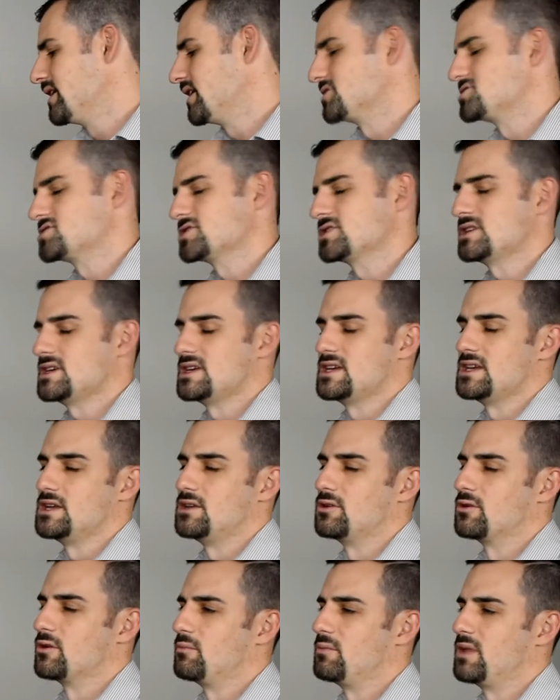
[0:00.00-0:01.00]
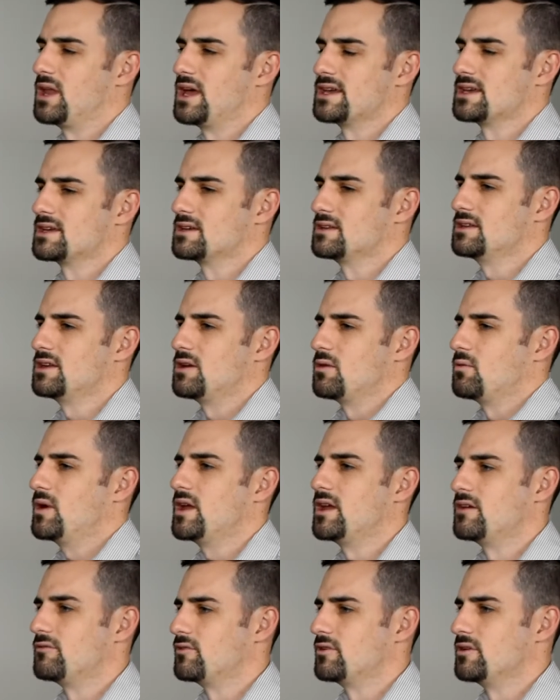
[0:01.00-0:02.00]
a sheet or a blanket,
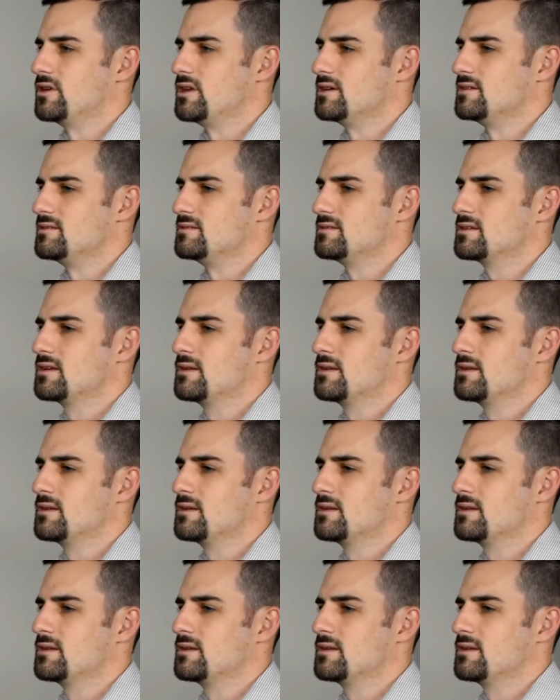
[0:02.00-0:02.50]
whatever it is.